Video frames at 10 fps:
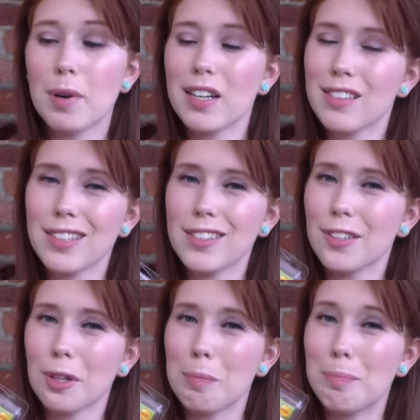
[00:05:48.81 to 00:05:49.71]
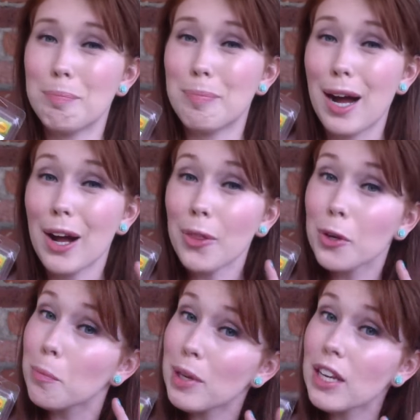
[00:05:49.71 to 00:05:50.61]
but it doesn't necessarily
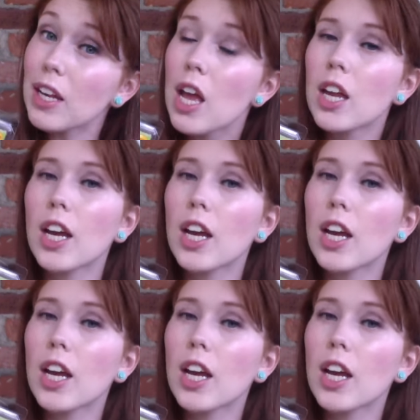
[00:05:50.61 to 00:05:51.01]
bother me